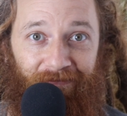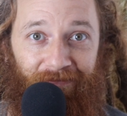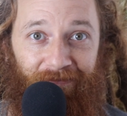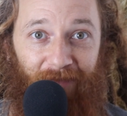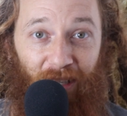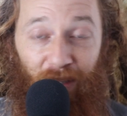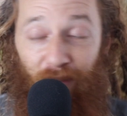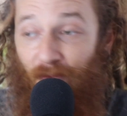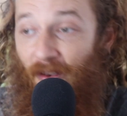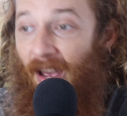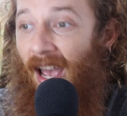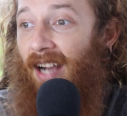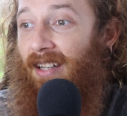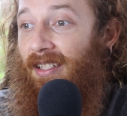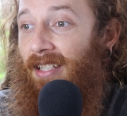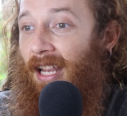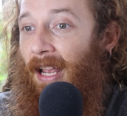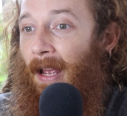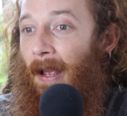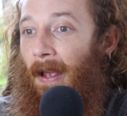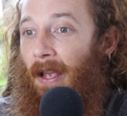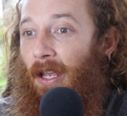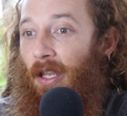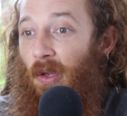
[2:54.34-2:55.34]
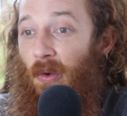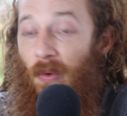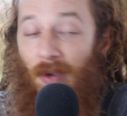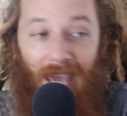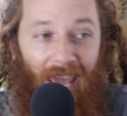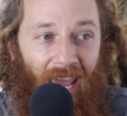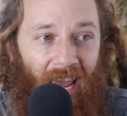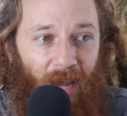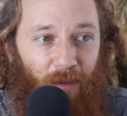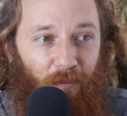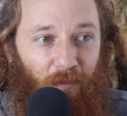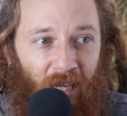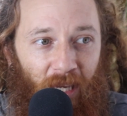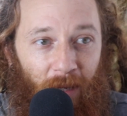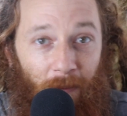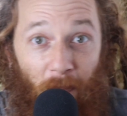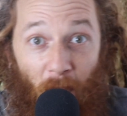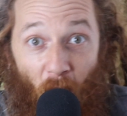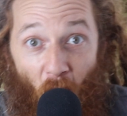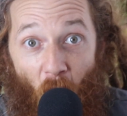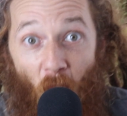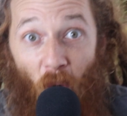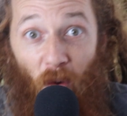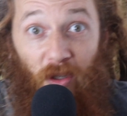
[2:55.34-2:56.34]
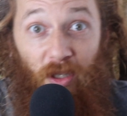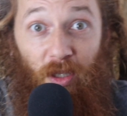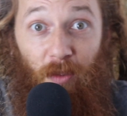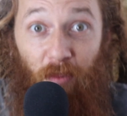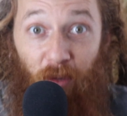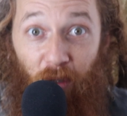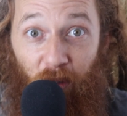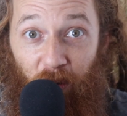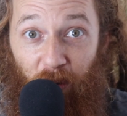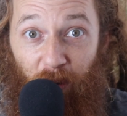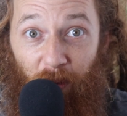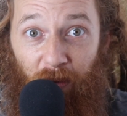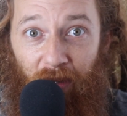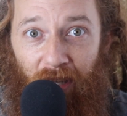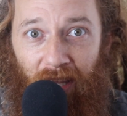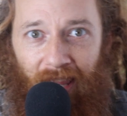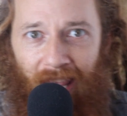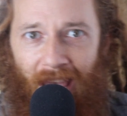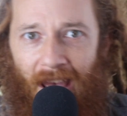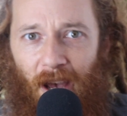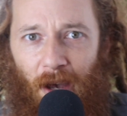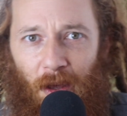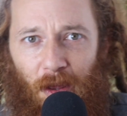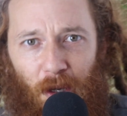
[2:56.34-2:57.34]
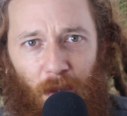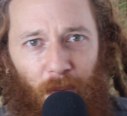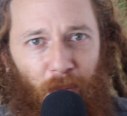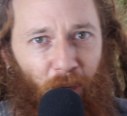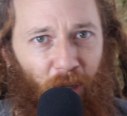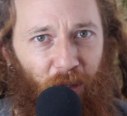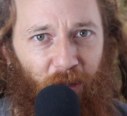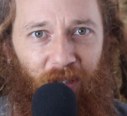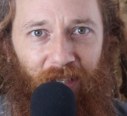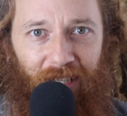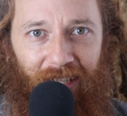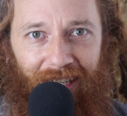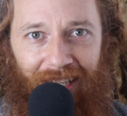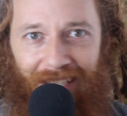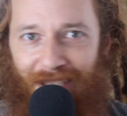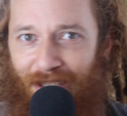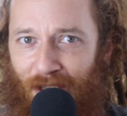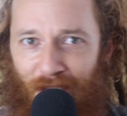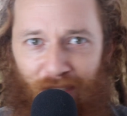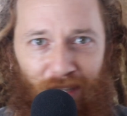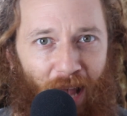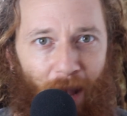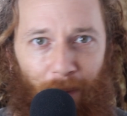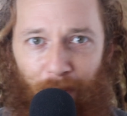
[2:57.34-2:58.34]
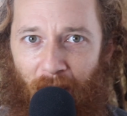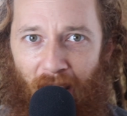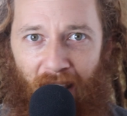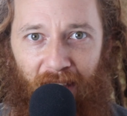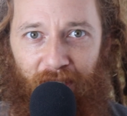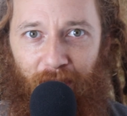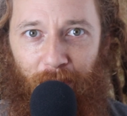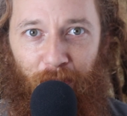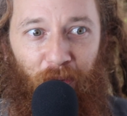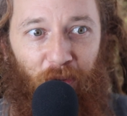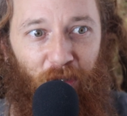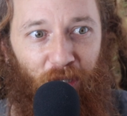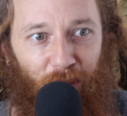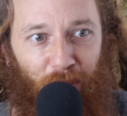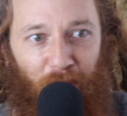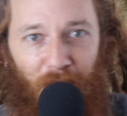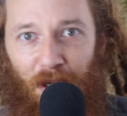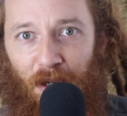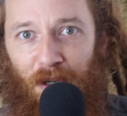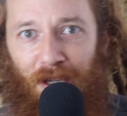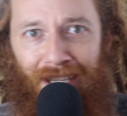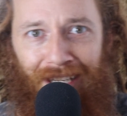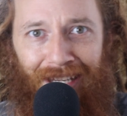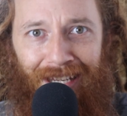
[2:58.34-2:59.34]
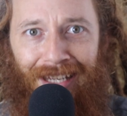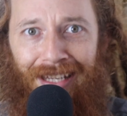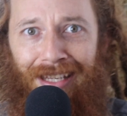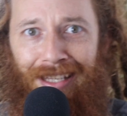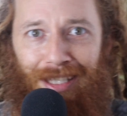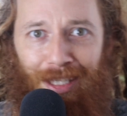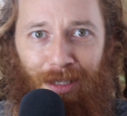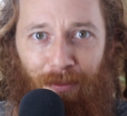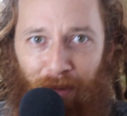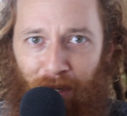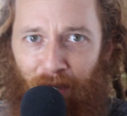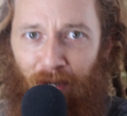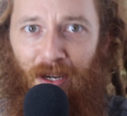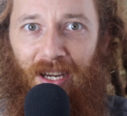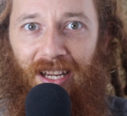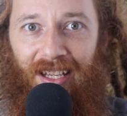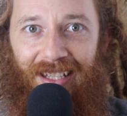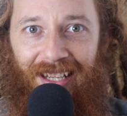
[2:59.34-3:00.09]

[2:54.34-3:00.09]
In fact, you can't be more spiritual than that other person. It's just not possible. Spirit is spirit.